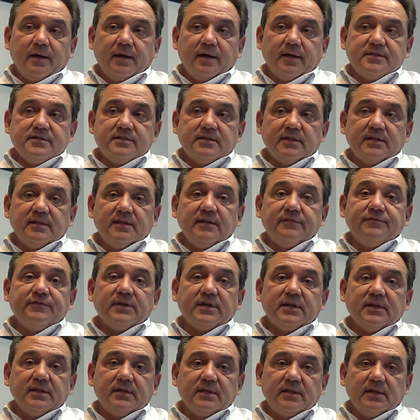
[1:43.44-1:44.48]

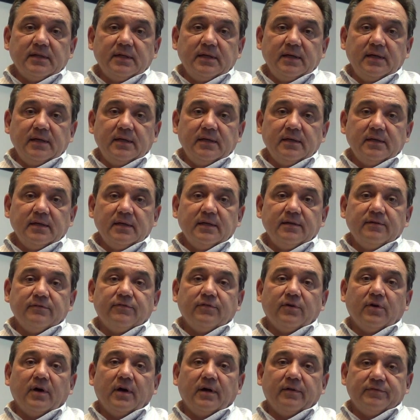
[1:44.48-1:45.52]
significantly
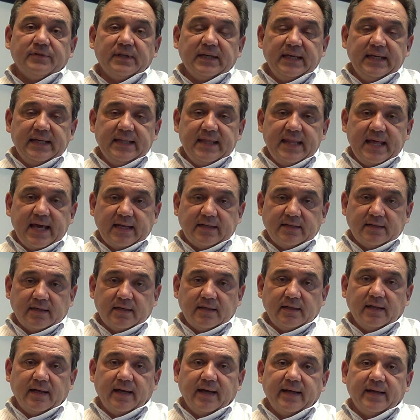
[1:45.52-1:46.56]
involved in that
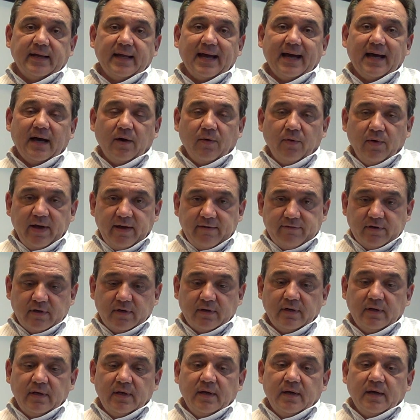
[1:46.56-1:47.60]
decline. However,
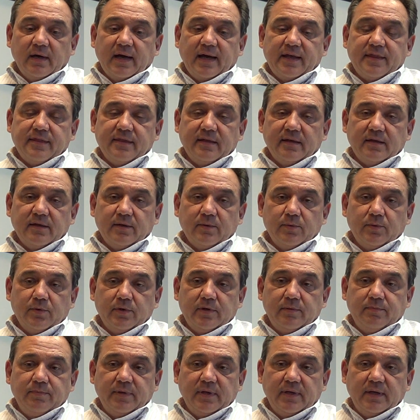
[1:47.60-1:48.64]
I think it
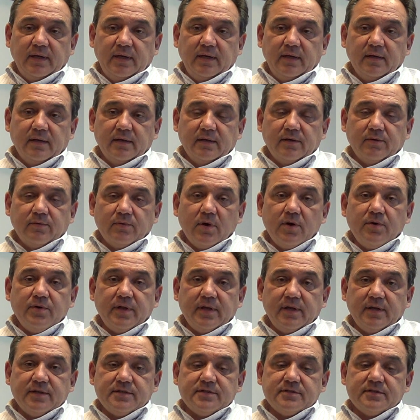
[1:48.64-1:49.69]
would be
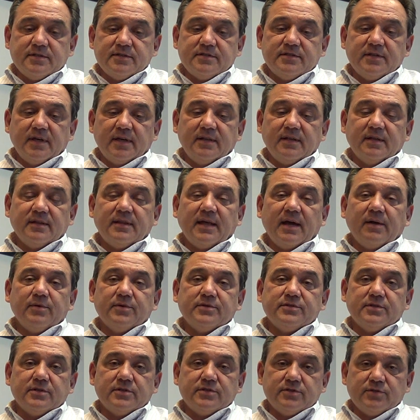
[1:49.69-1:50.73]
erroneous to say that that
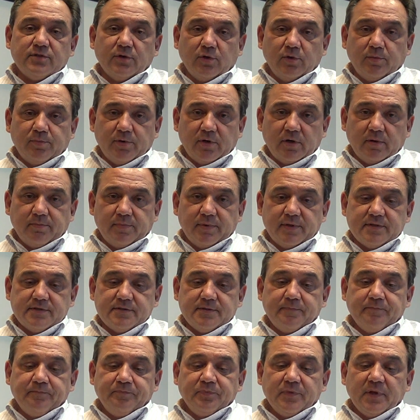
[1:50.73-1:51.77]
was the sole
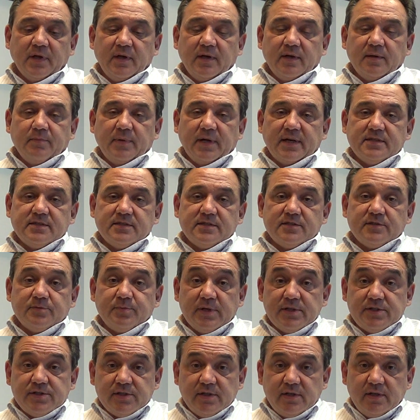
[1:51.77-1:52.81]
purpose. My
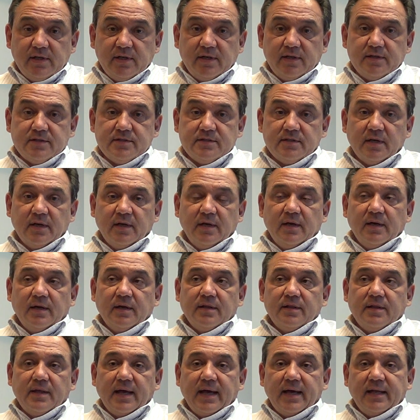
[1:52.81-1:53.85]
suspicion is
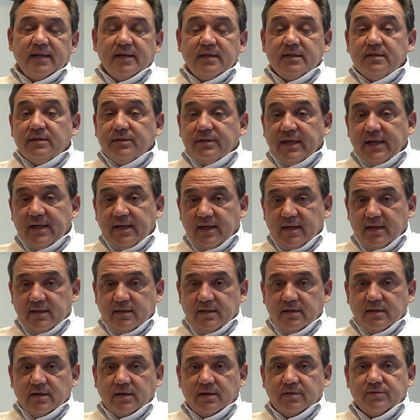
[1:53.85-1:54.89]
that in the late
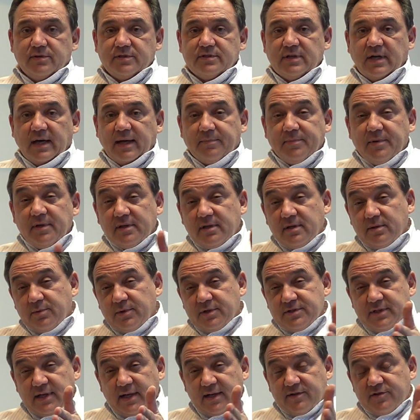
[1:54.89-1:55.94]
1800s, Hopkinton
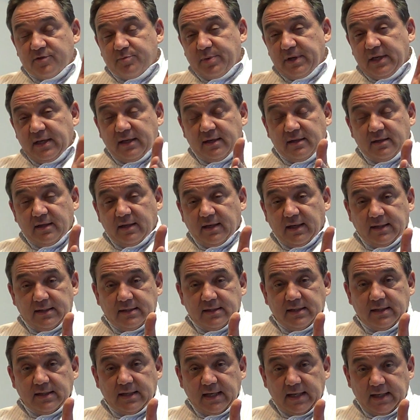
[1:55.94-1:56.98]
was at its peak in the
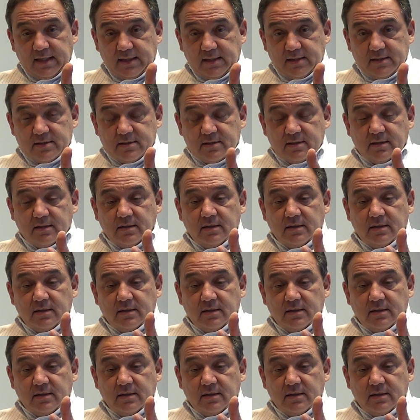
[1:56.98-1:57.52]
1880s.